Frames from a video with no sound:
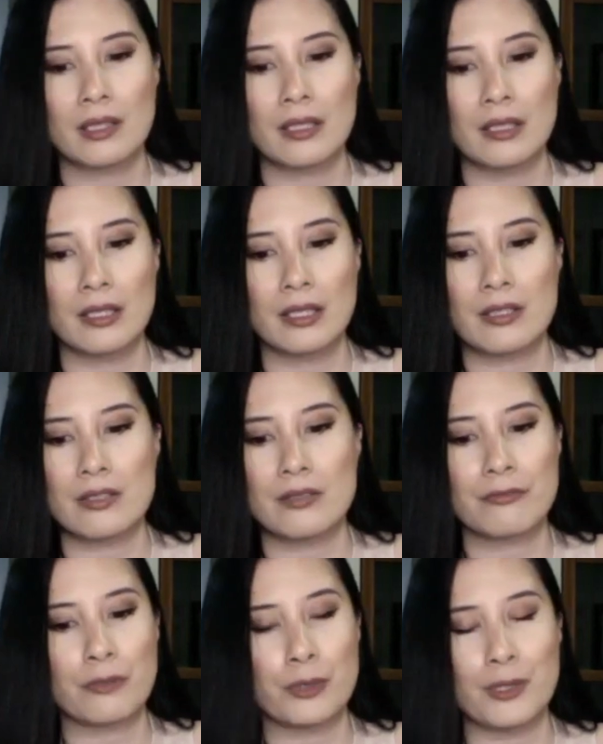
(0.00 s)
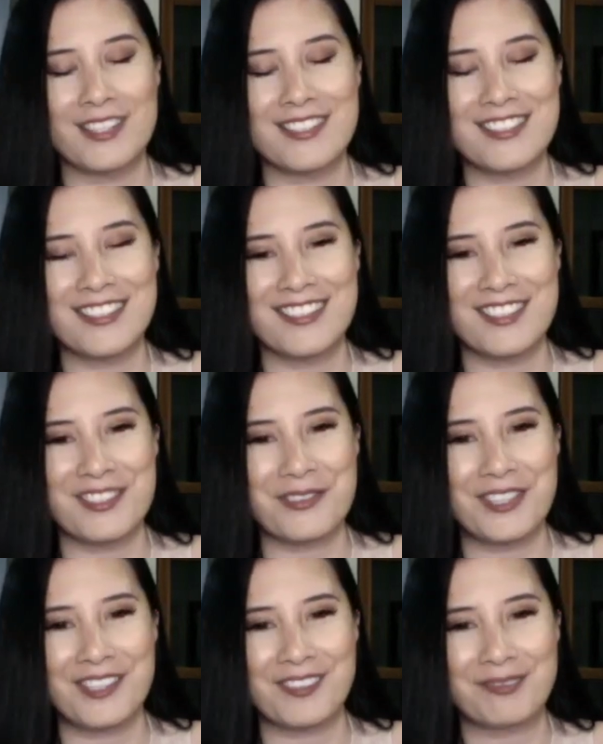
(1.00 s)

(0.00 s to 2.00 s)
and for your insights as well.